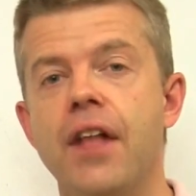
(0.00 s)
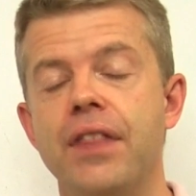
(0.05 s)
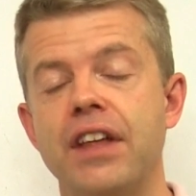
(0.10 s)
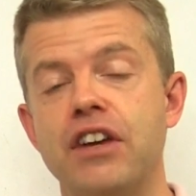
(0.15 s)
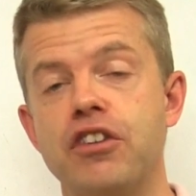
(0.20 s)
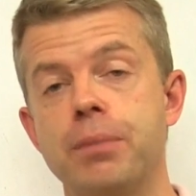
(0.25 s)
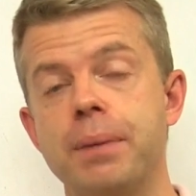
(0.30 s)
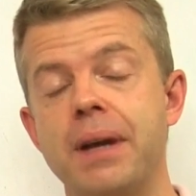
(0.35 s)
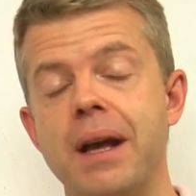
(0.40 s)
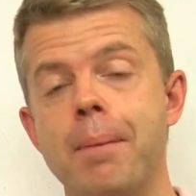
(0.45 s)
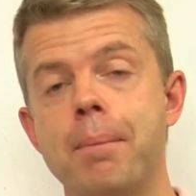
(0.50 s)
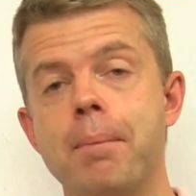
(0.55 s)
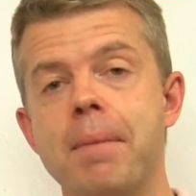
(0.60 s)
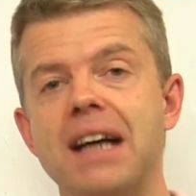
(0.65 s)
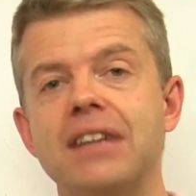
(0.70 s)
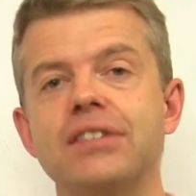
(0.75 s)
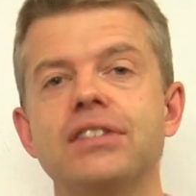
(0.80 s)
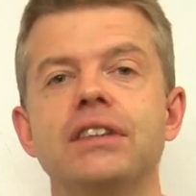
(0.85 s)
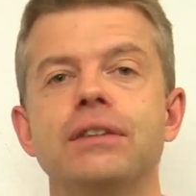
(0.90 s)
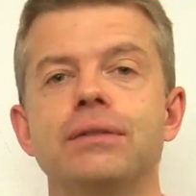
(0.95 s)
There should be a
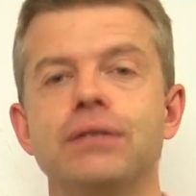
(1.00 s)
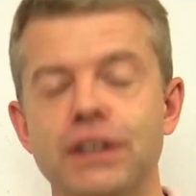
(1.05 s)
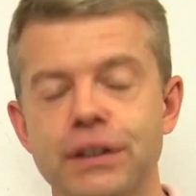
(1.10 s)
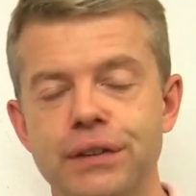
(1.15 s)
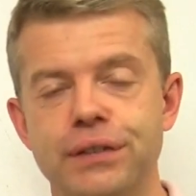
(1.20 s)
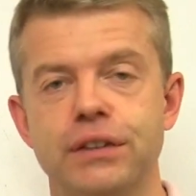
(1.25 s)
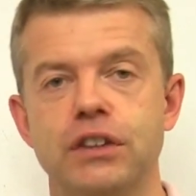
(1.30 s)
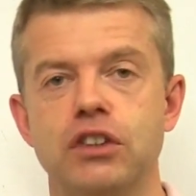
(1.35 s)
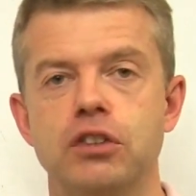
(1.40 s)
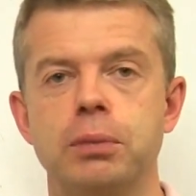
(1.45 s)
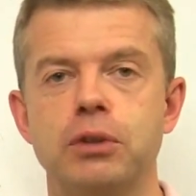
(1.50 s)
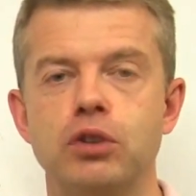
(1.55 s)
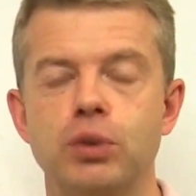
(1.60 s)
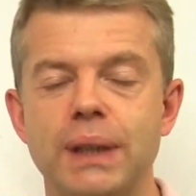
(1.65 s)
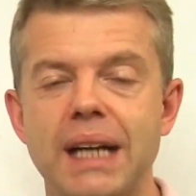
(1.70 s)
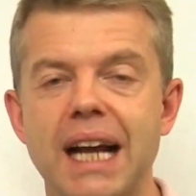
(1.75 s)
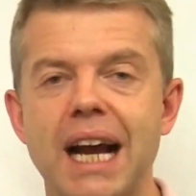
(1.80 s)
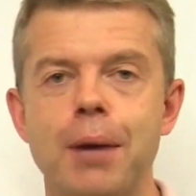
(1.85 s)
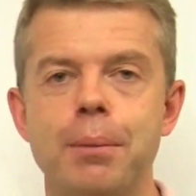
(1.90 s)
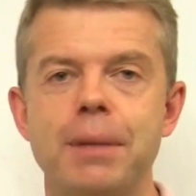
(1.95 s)
massive difference
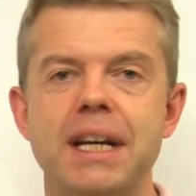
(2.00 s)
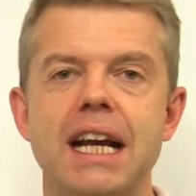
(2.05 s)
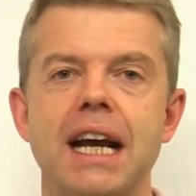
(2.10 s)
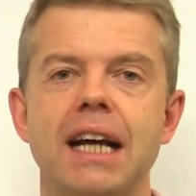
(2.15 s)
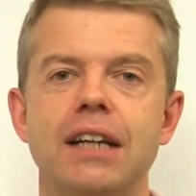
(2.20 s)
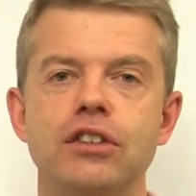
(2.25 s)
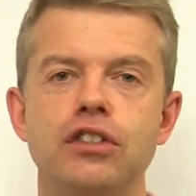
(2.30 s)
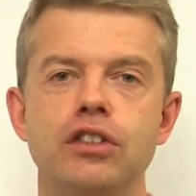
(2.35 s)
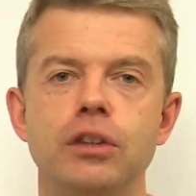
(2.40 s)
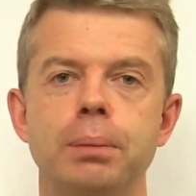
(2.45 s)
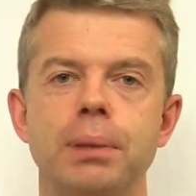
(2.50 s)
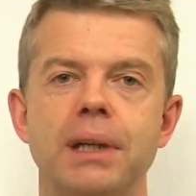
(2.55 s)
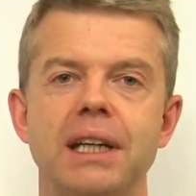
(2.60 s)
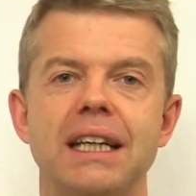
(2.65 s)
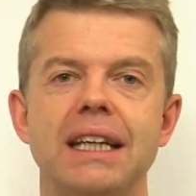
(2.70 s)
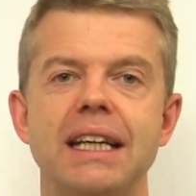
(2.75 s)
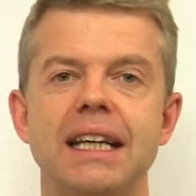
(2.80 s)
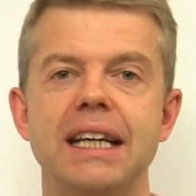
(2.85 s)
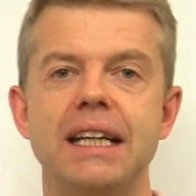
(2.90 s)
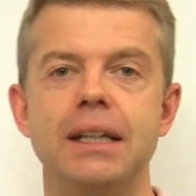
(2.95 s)
between how many hands you
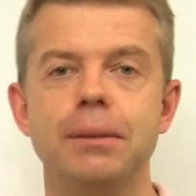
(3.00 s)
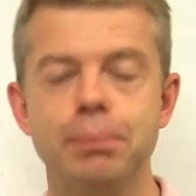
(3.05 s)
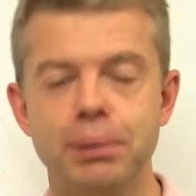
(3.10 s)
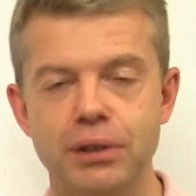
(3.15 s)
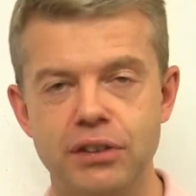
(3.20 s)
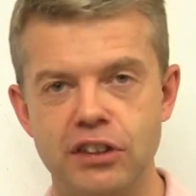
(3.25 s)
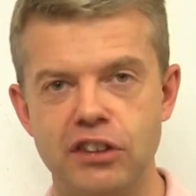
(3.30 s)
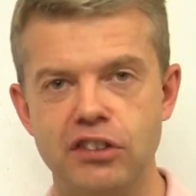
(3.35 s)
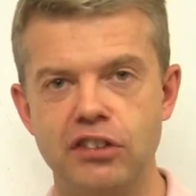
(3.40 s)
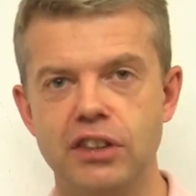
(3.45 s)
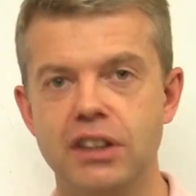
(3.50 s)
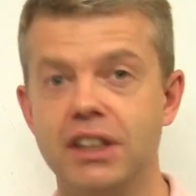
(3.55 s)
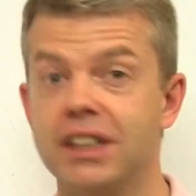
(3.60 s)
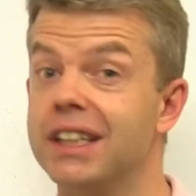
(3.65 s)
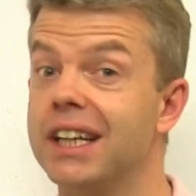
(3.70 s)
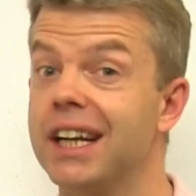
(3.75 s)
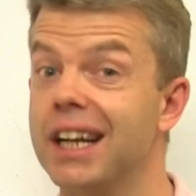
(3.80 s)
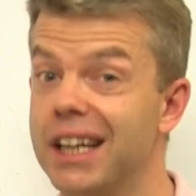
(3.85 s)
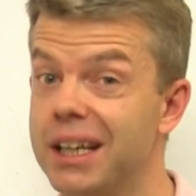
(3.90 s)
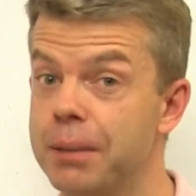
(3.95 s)
play in position
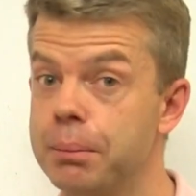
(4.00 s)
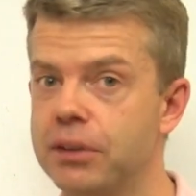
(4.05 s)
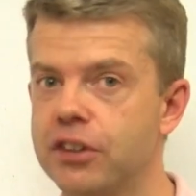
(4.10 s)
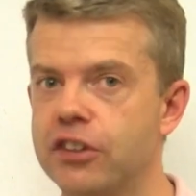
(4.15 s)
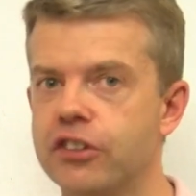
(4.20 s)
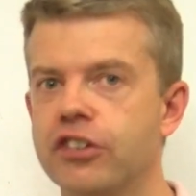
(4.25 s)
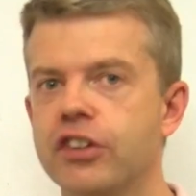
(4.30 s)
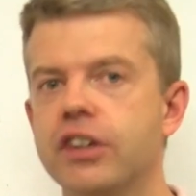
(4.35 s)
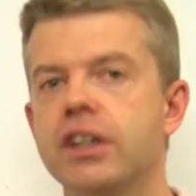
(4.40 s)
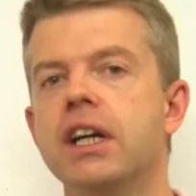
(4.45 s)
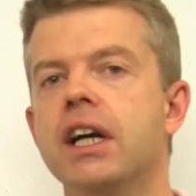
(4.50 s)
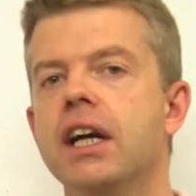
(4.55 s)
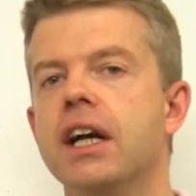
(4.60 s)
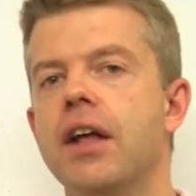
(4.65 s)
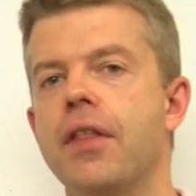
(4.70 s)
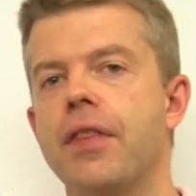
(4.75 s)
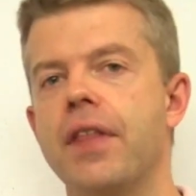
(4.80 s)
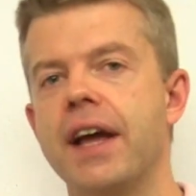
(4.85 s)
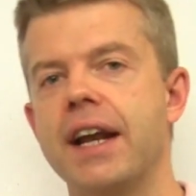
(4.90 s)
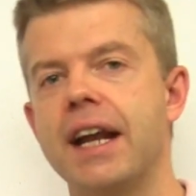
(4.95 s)
and in late position
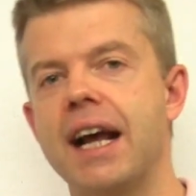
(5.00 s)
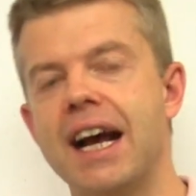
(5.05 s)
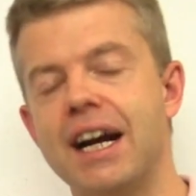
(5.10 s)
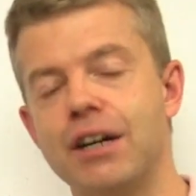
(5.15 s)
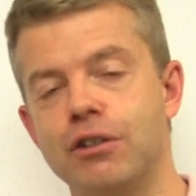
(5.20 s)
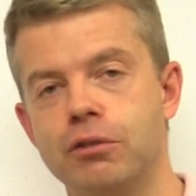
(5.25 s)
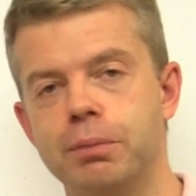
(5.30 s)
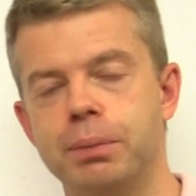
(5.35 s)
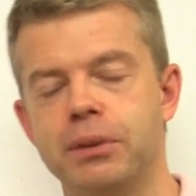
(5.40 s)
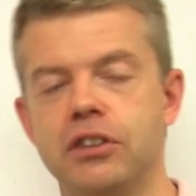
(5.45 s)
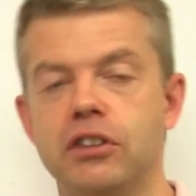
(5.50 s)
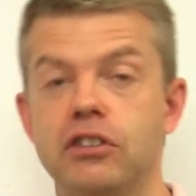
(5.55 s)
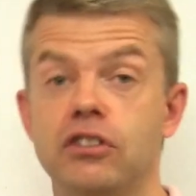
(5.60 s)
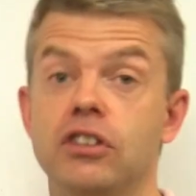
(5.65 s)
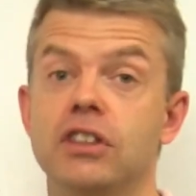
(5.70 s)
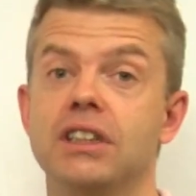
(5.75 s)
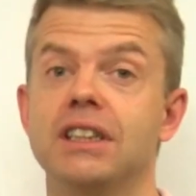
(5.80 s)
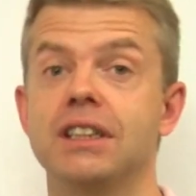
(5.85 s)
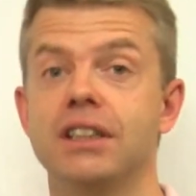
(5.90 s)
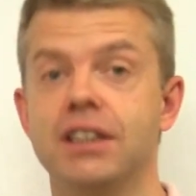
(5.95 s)
than out of
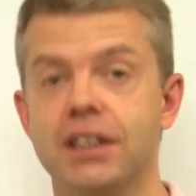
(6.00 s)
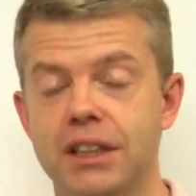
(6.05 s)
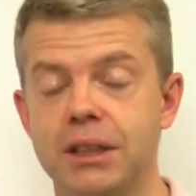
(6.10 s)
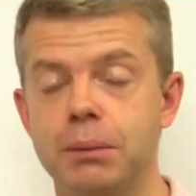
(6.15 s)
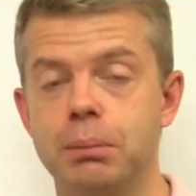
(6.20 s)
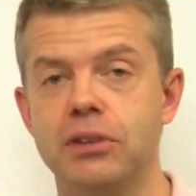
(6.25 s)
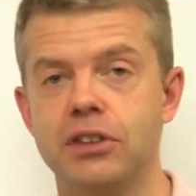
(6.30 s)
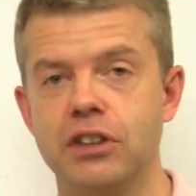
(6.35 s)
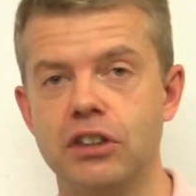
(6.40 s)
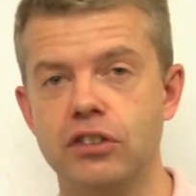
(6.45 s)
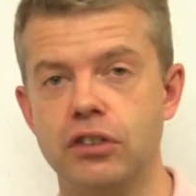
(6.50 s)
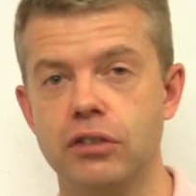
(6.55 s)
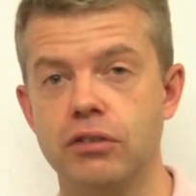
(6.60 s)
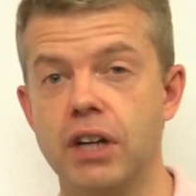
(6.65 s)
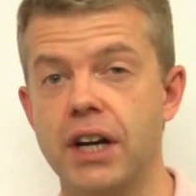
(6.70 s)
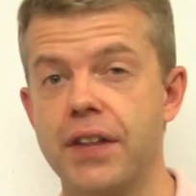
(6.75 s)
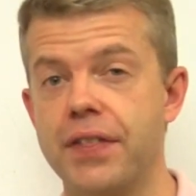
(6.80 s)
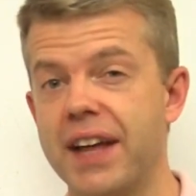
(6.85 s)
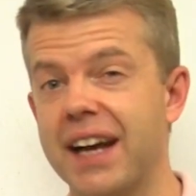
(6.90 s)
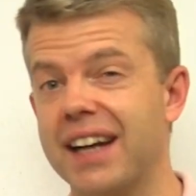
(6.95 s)
position in early position,
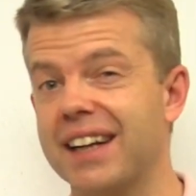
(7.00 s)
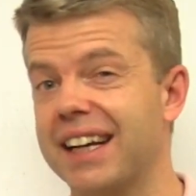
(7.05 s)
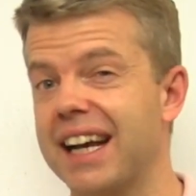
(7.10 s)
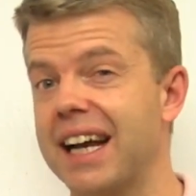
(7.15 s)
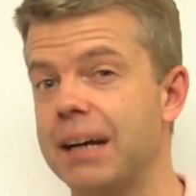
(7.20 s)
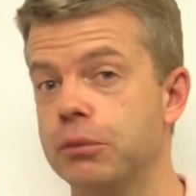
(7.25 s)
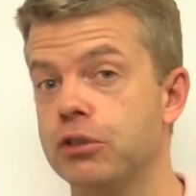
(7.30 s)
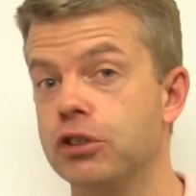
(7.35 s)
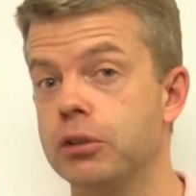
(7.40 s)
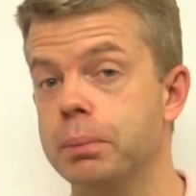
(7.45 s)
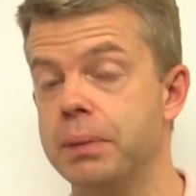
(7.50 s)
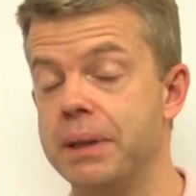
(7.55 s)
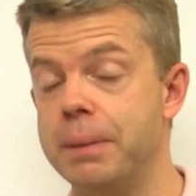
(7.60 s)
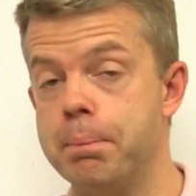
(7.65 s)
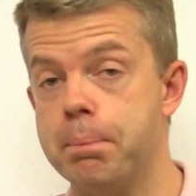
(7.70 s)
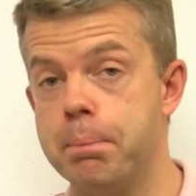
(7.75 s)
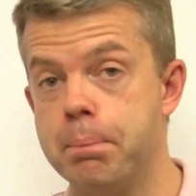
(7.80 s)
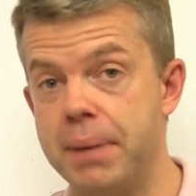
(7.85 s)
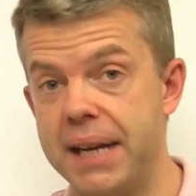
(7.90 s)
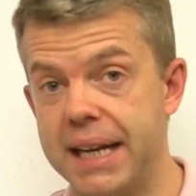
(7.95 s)
right? That gap should
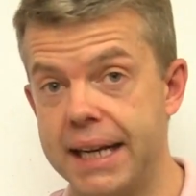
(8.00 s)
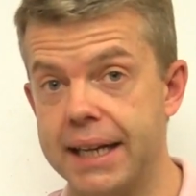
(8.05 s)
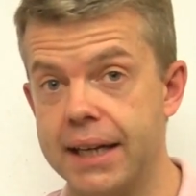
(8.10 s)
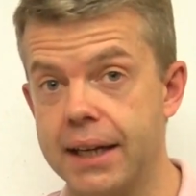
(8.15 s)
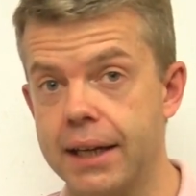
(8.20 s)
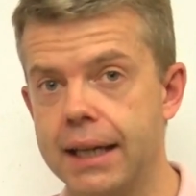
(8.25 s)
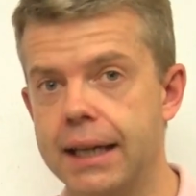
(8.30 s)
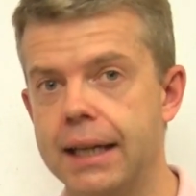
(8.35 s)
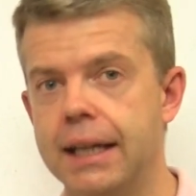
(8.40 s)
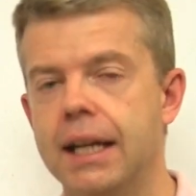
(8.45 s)
be big.